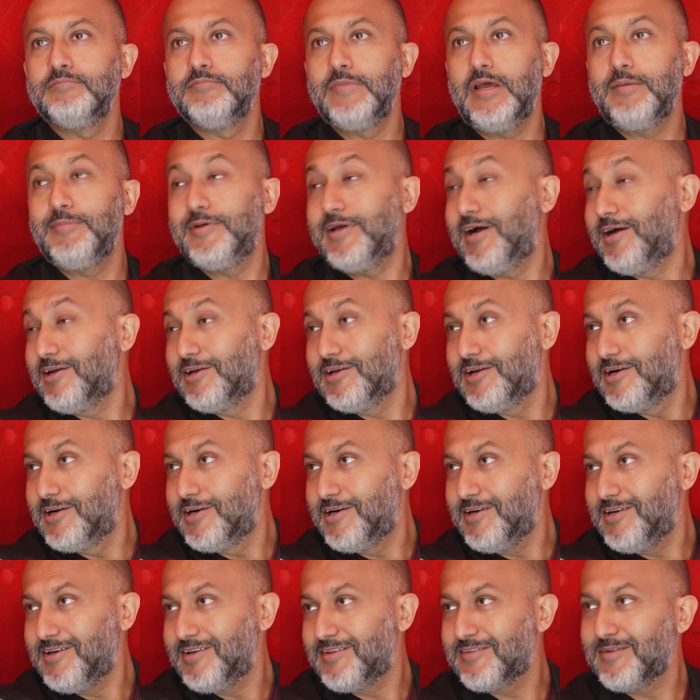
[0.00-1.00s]
maybe
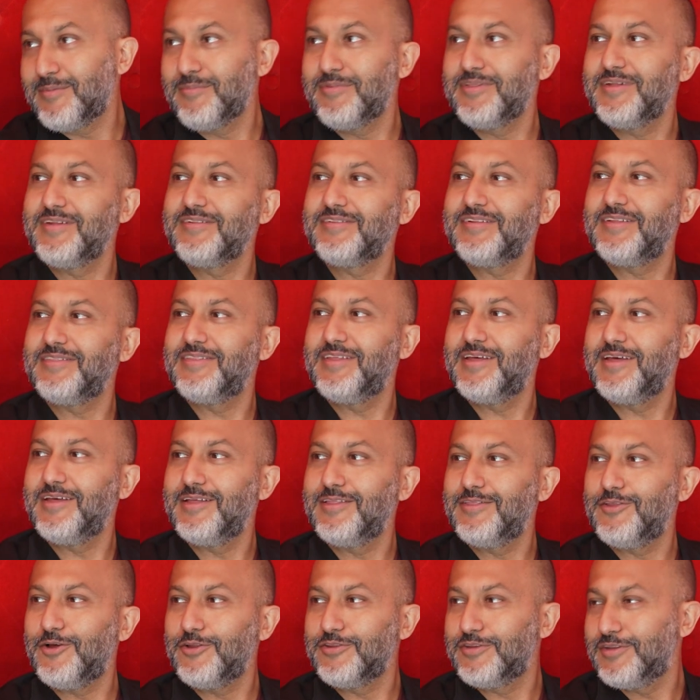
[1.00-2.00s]
unlearn some things that they
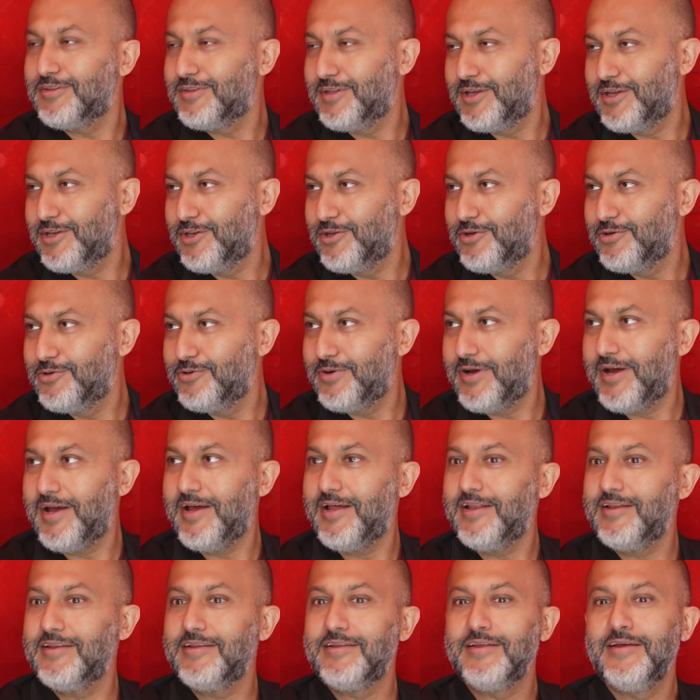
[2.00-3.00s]
thought that they knew,
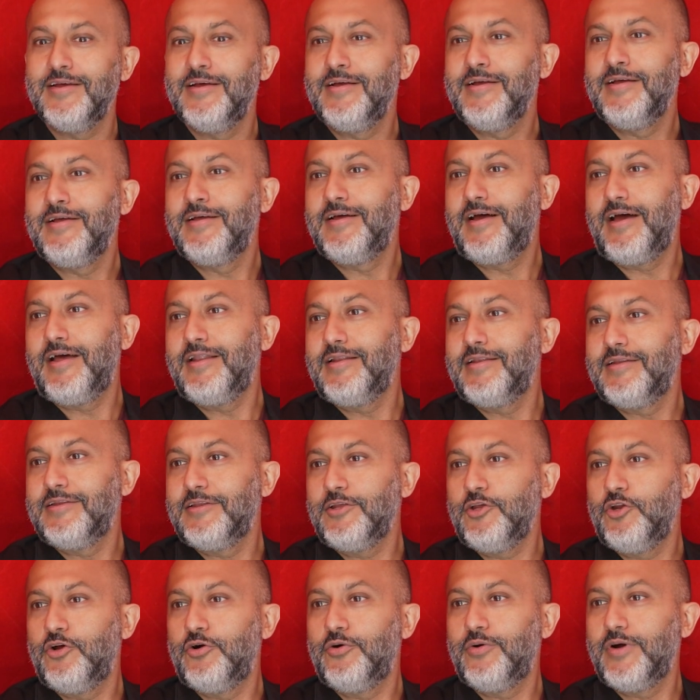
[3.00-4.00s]
and
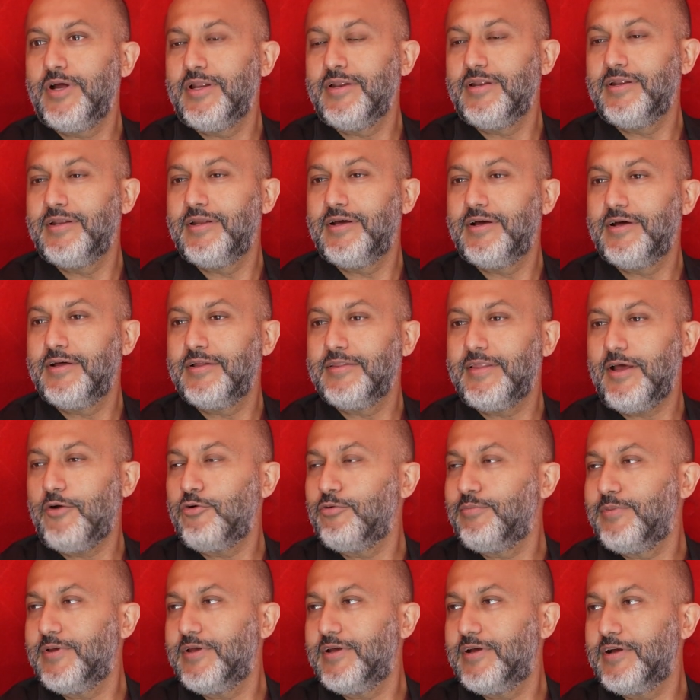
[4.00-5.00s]
that
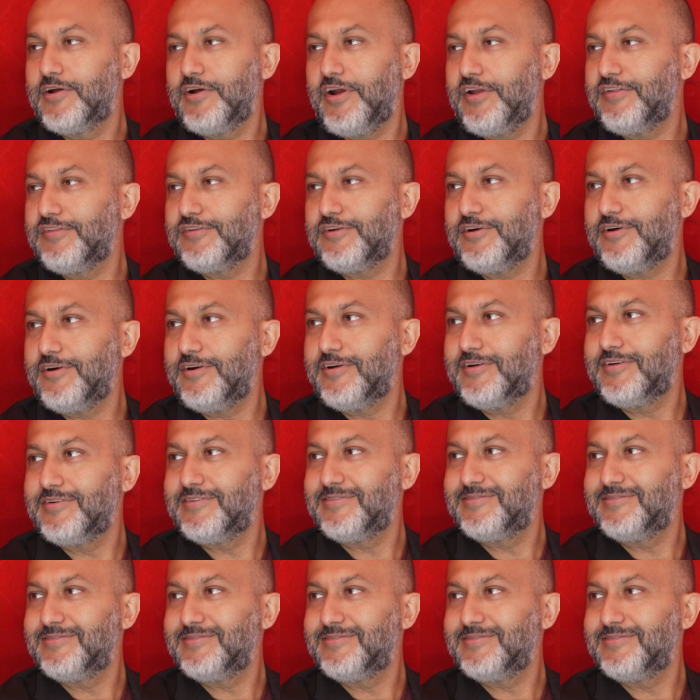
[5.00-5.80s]
would be a great start.